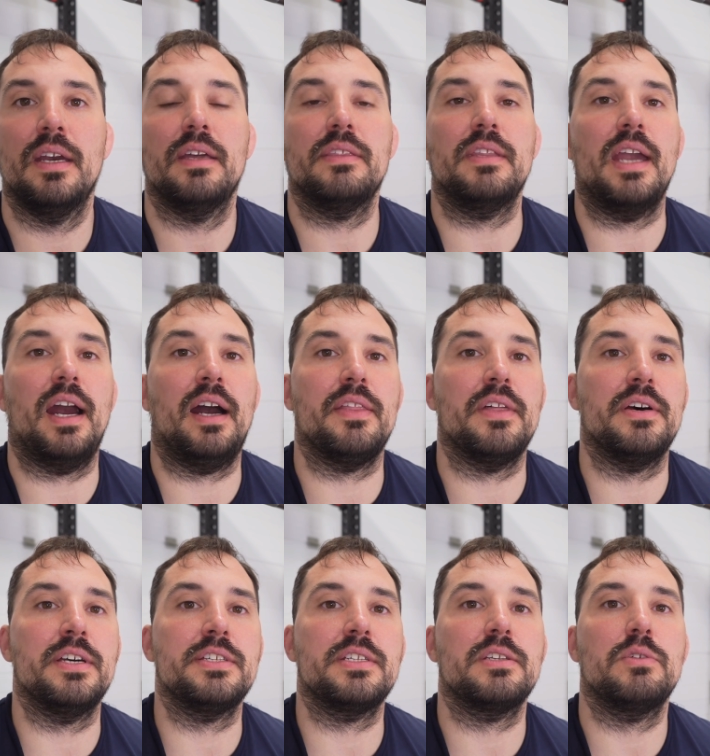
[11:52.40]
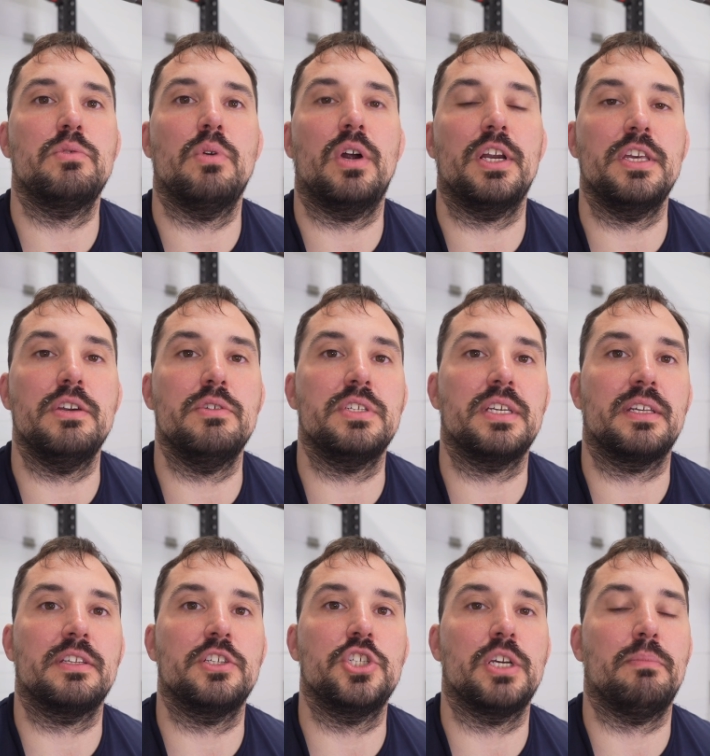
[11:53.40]
The others who are
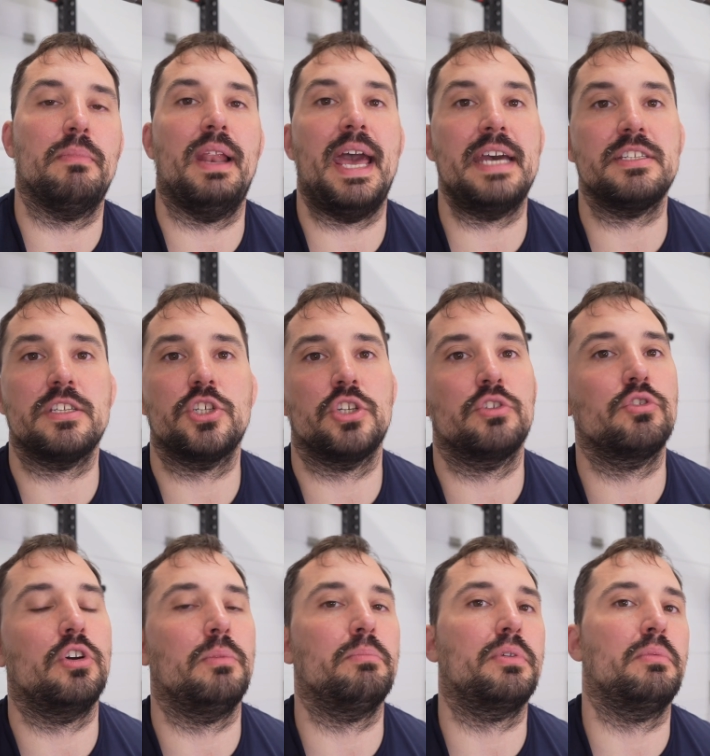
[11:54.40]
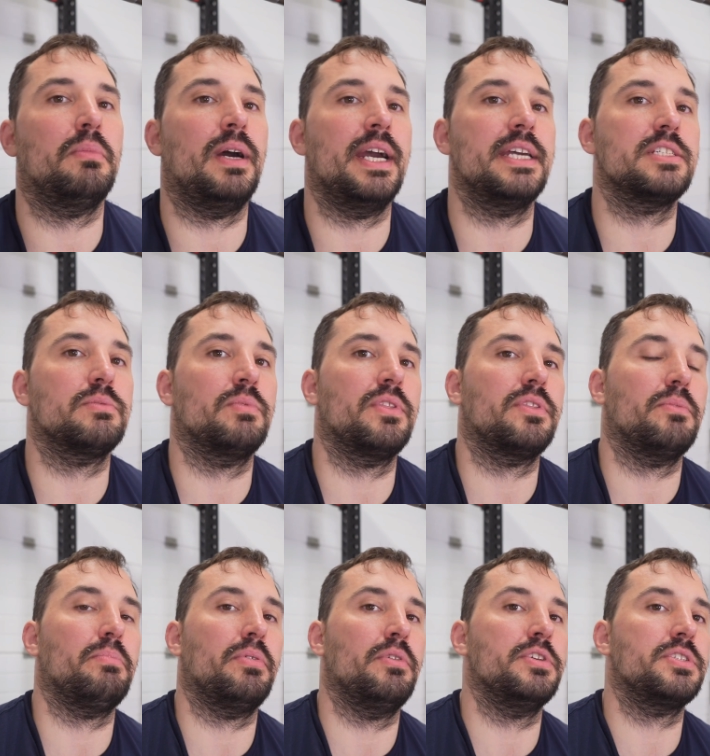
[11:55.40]
using the gym less should compromise with the
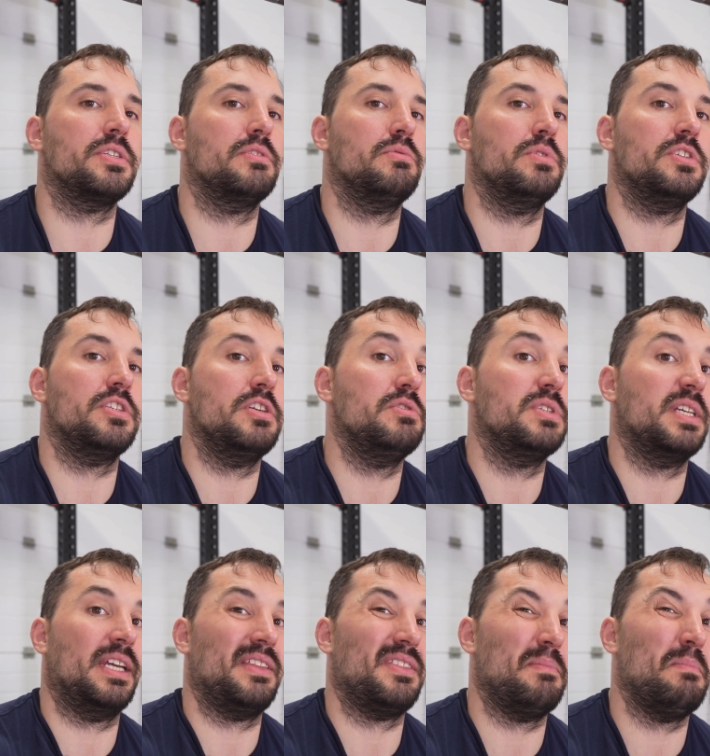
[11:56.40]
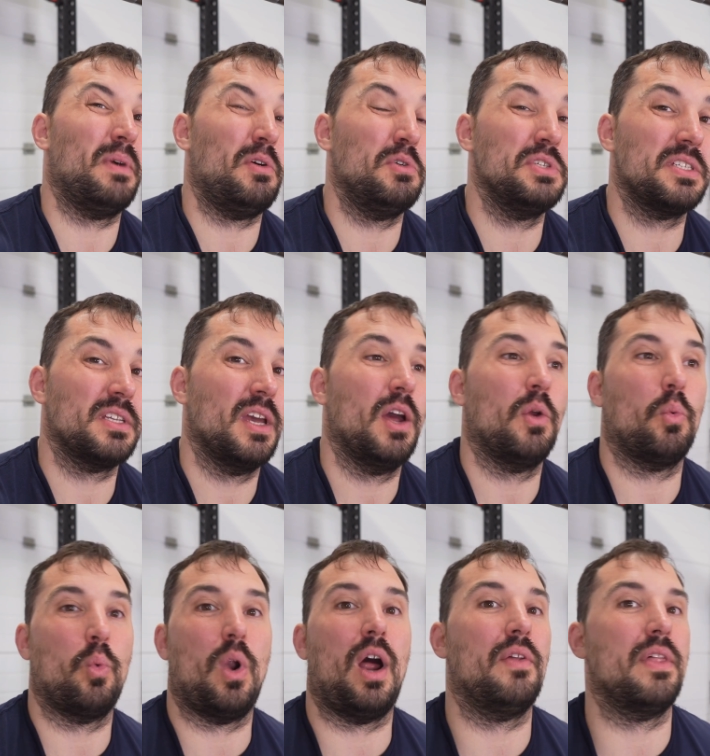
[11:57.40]
person who is using it the most
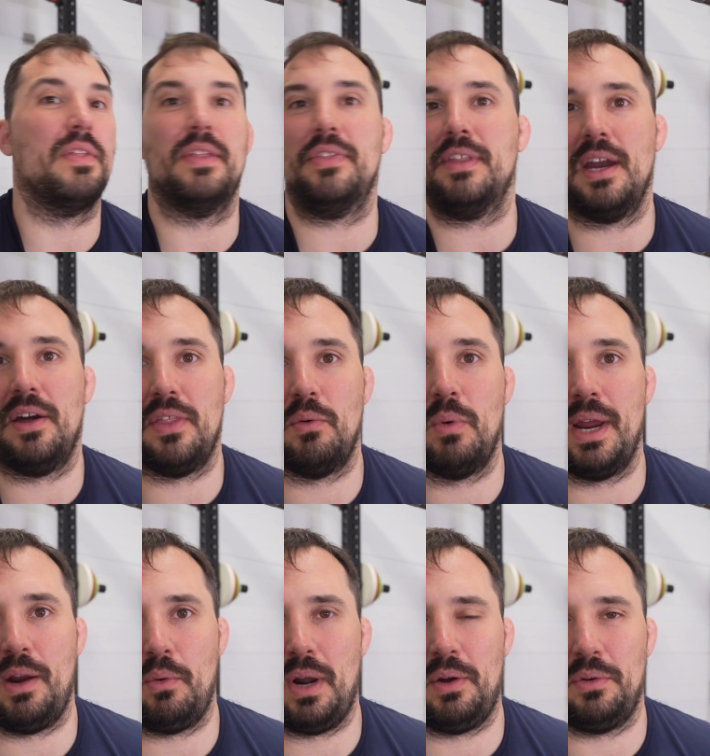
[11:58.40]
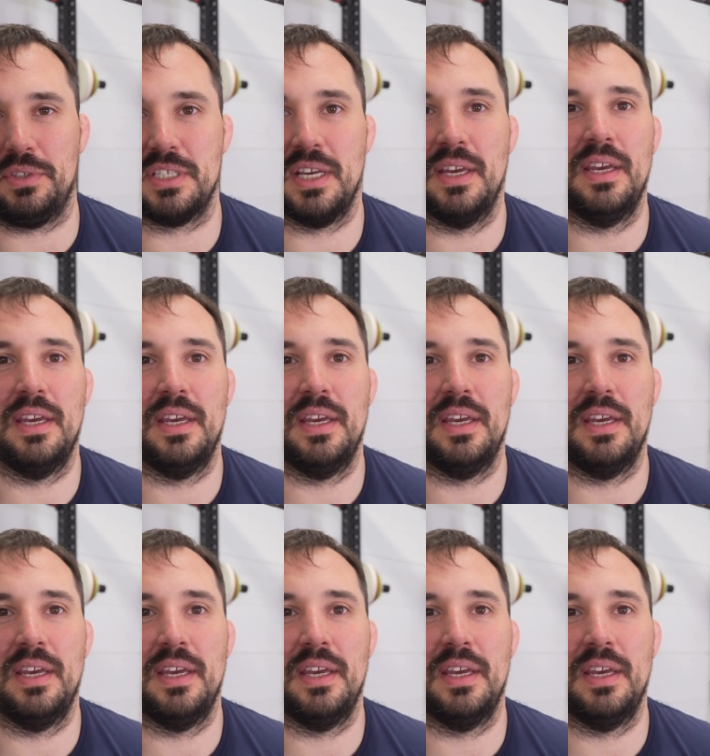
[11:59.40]
rather than the other way around.